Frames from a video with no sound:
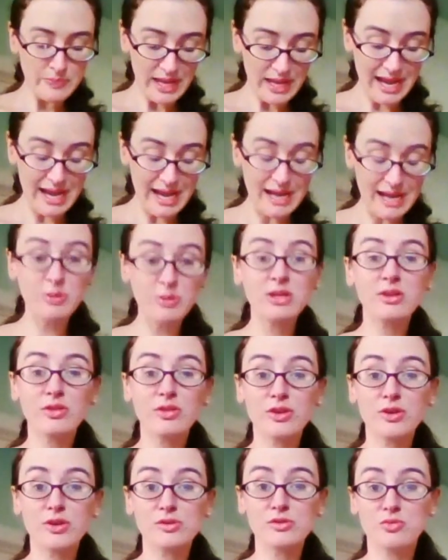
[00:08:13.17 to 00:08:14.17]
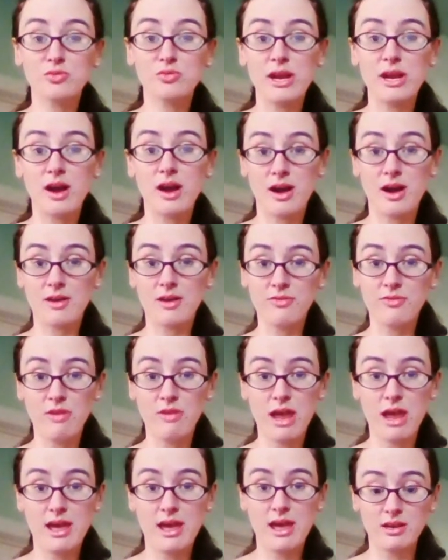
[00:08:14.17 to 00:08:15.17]
I peeled those right off
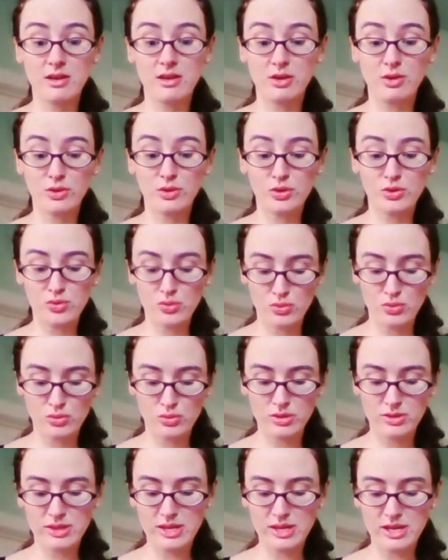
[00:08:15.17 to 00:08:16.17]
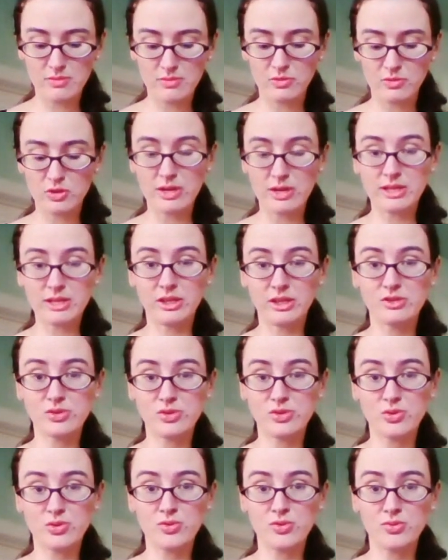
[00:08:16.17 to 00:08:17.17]
and glued them directly
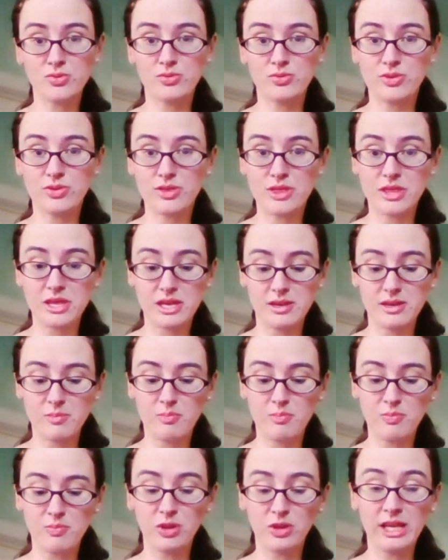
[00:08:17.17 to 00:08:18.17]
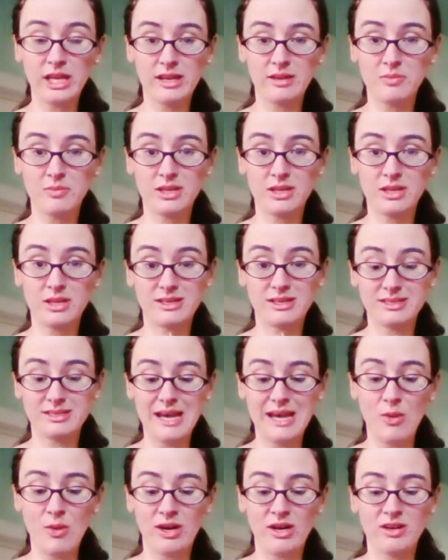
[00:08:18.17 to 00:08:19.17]
to the lid because I
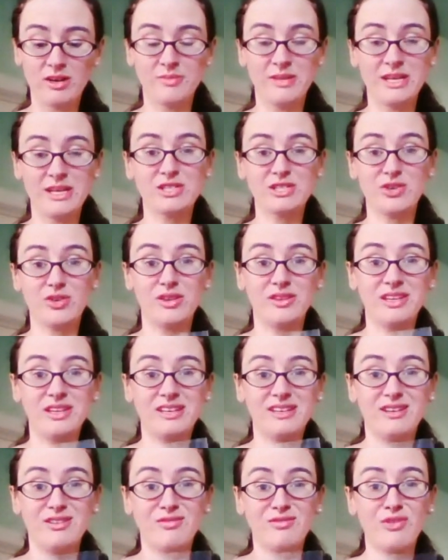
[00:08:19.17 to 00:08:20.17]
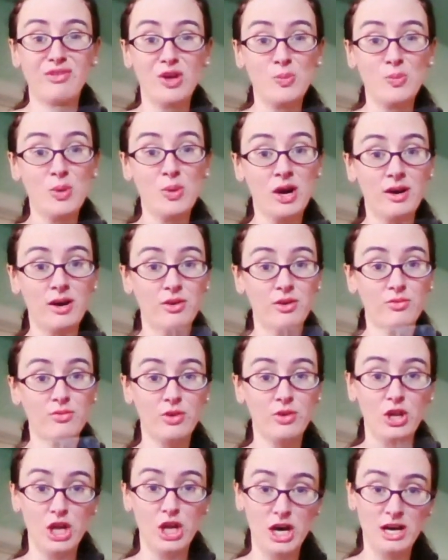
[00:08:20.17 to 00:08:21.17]
wanted to make sure that they didn't fall apart or
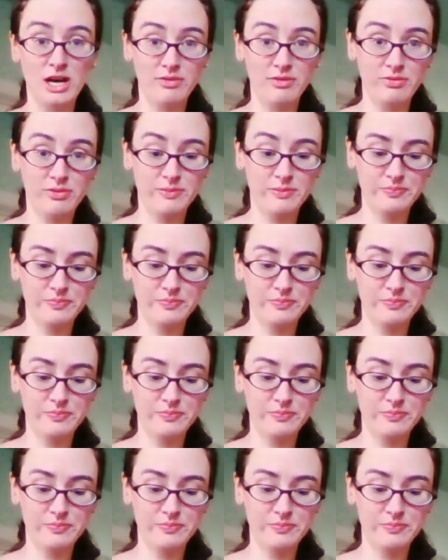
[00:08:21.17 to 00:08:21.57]
fall off.